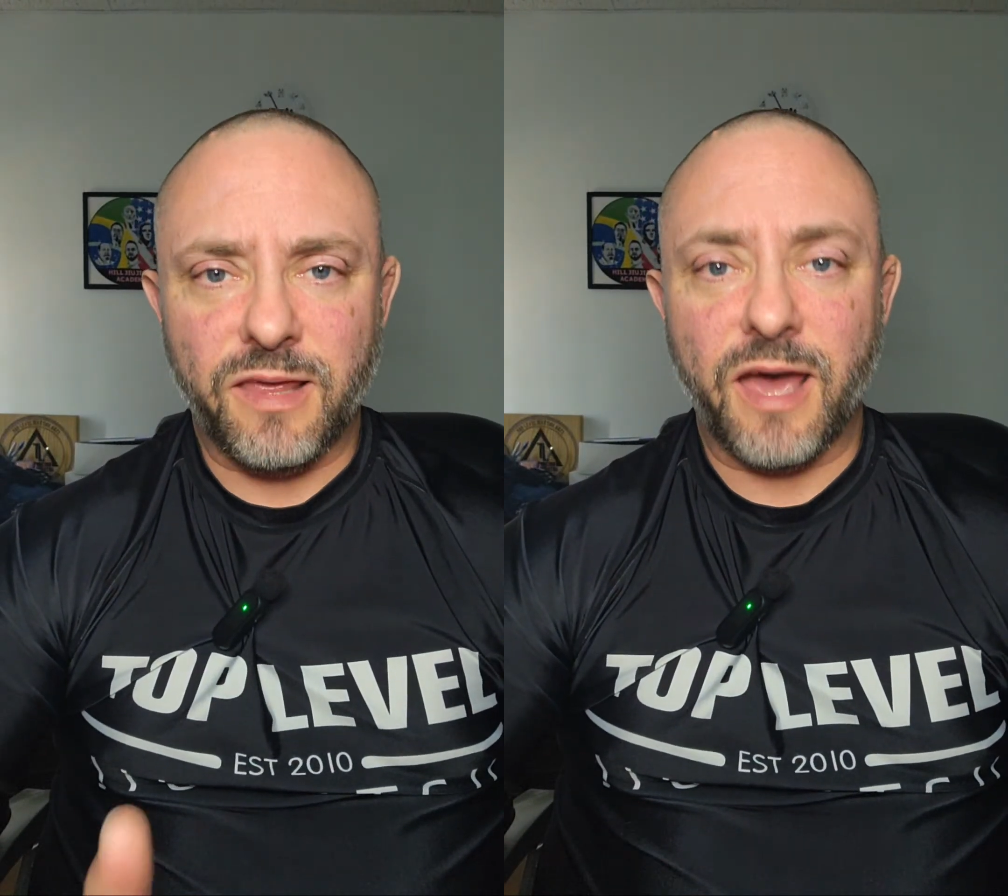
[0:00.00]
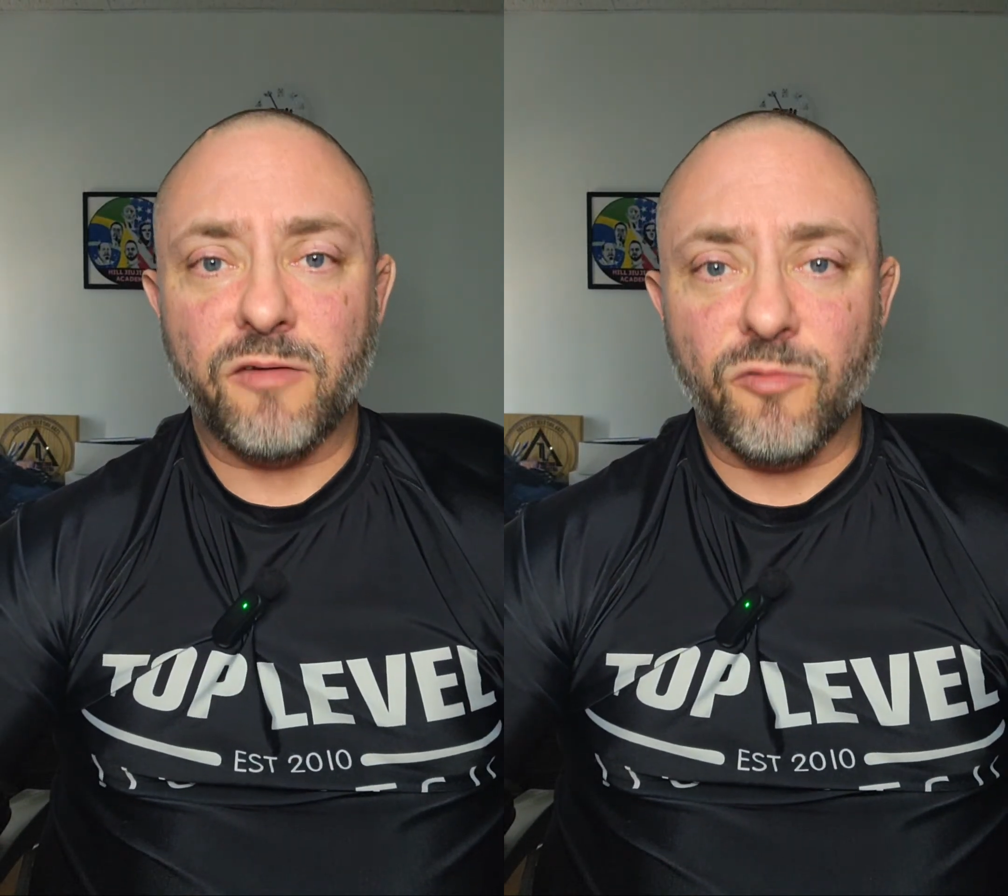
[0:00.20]

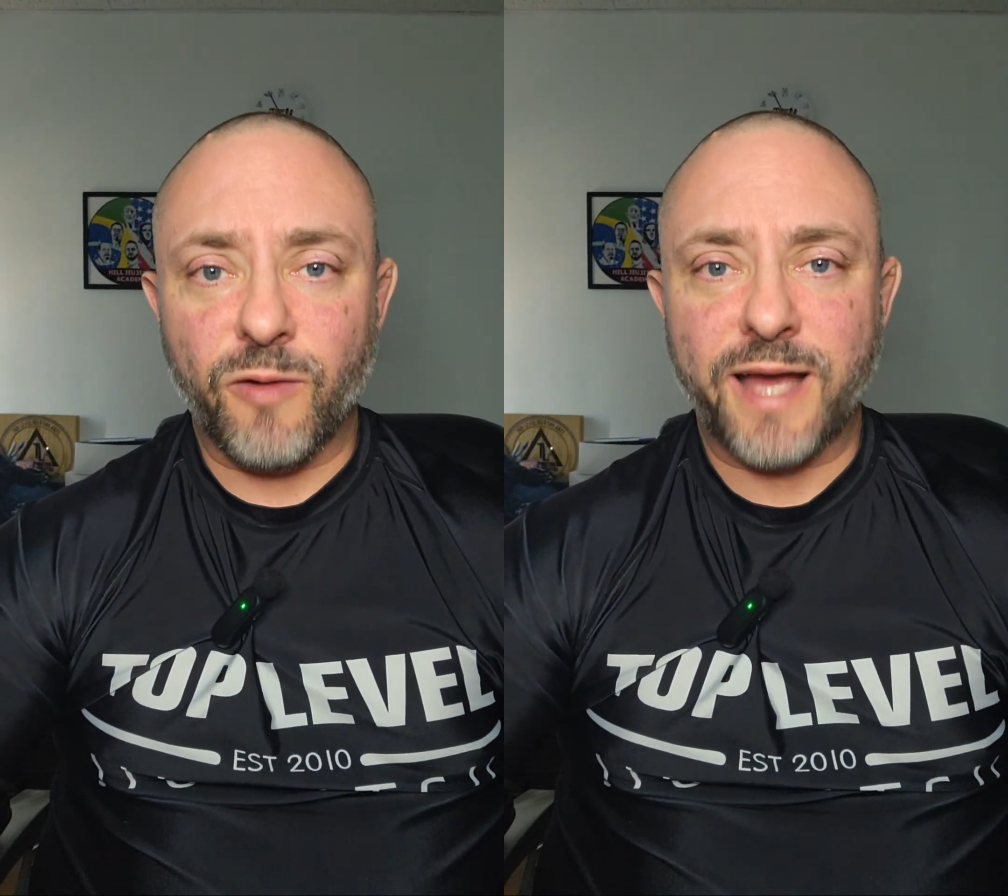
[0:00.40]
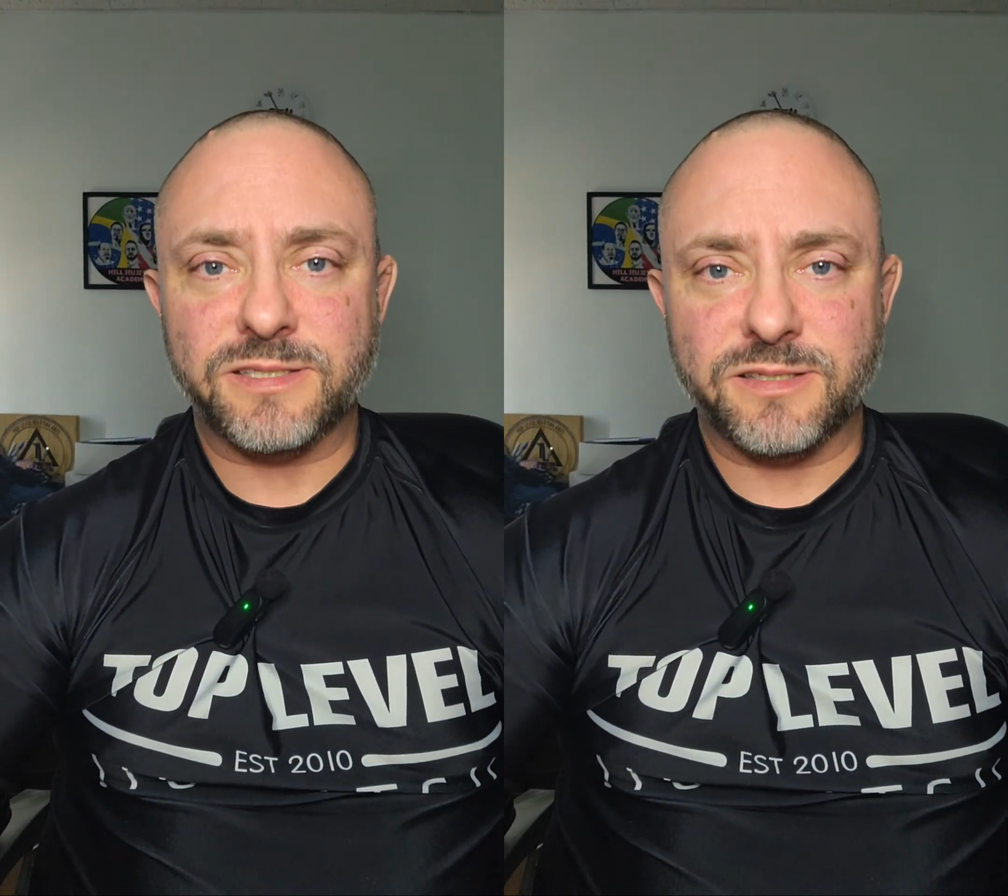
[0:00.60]
Get
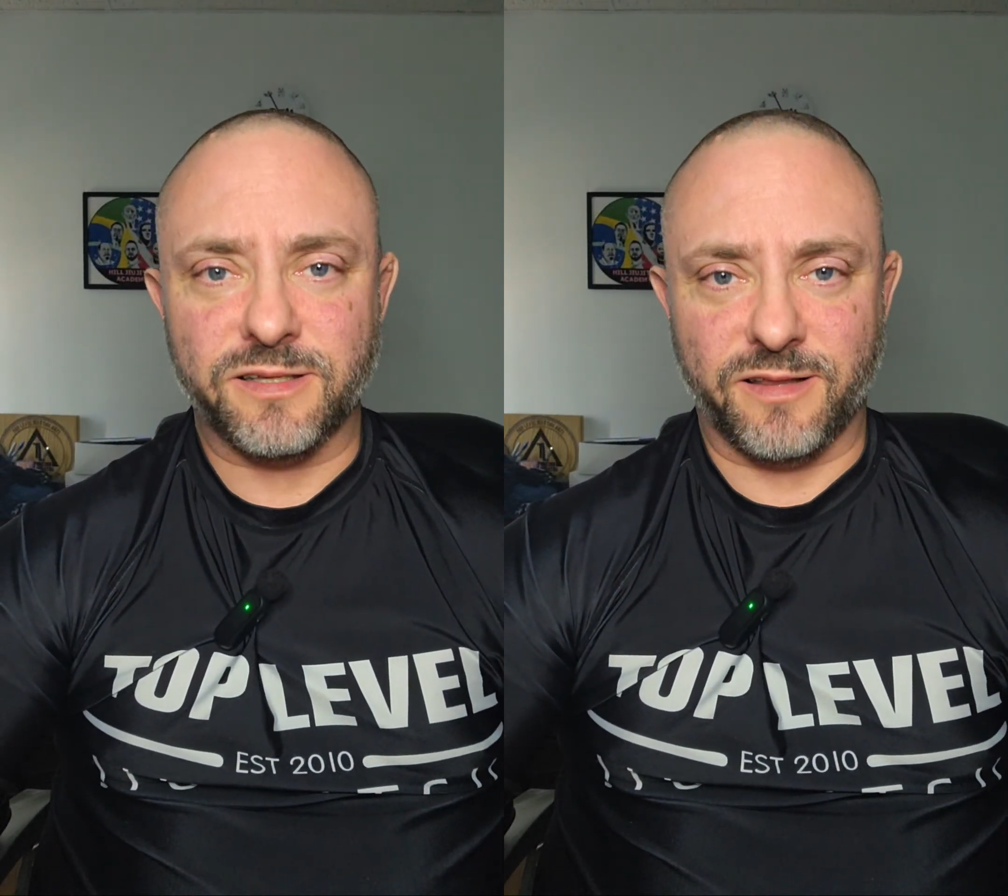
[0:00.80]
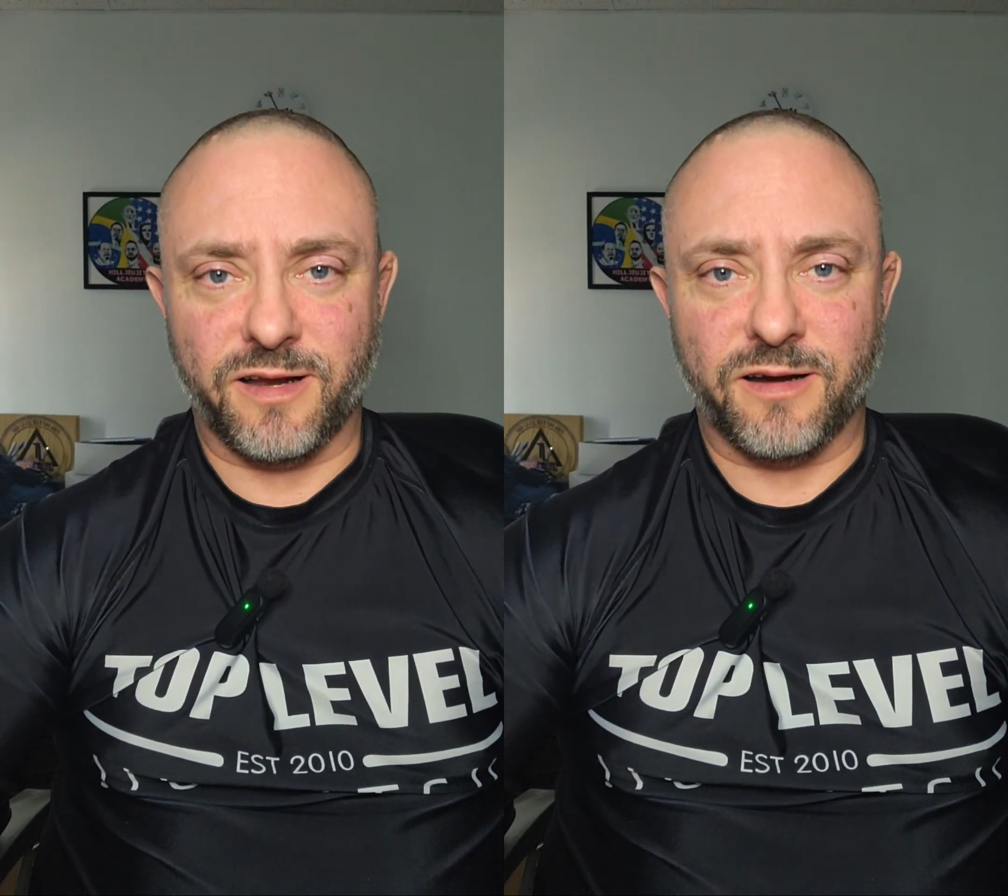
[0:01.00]
rest
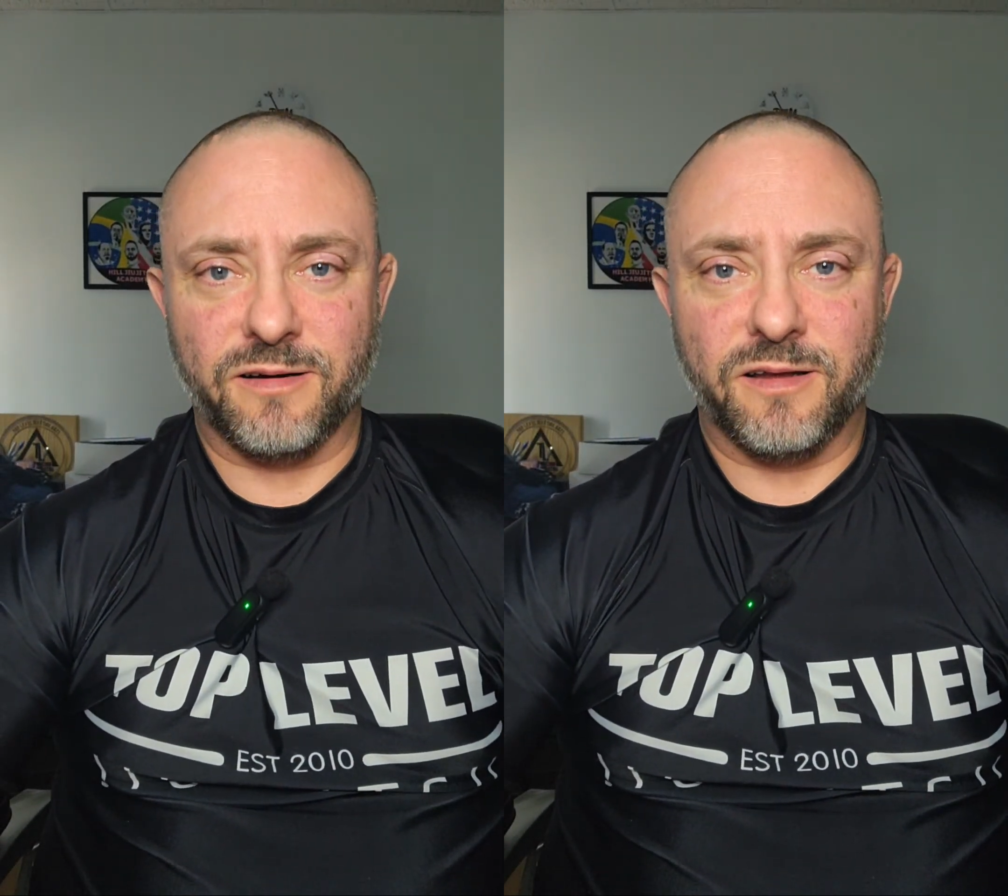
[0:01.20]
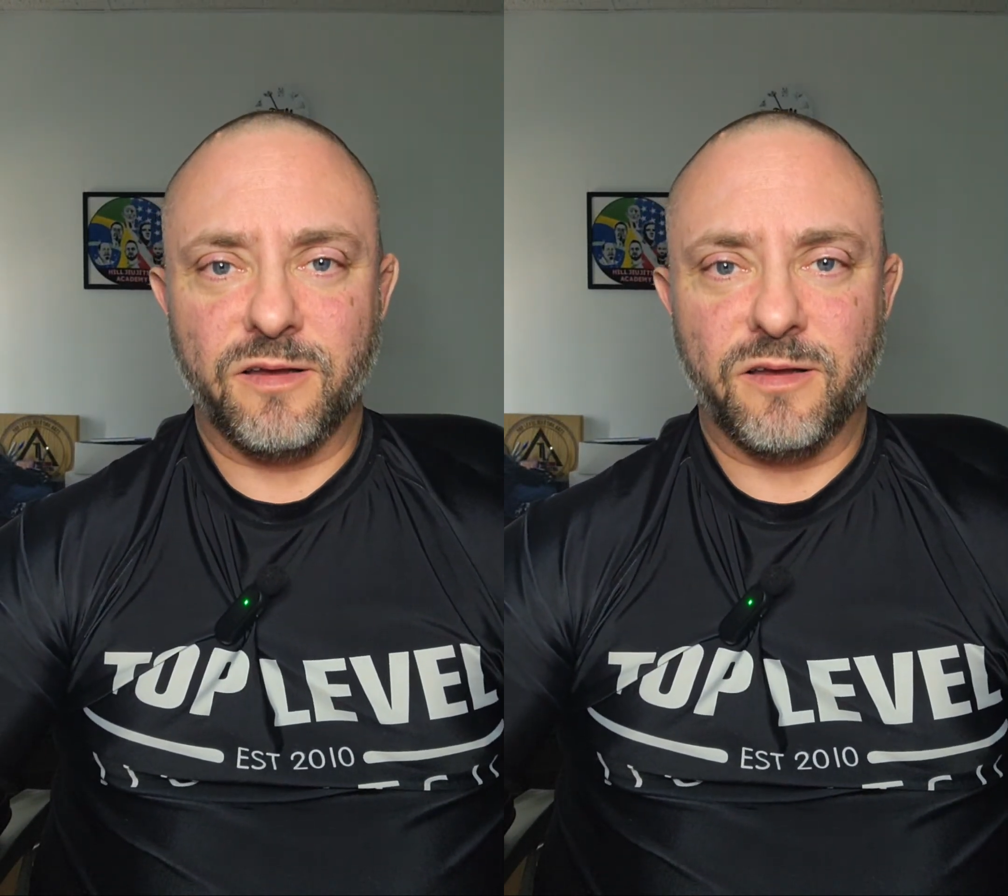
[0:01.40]
in there.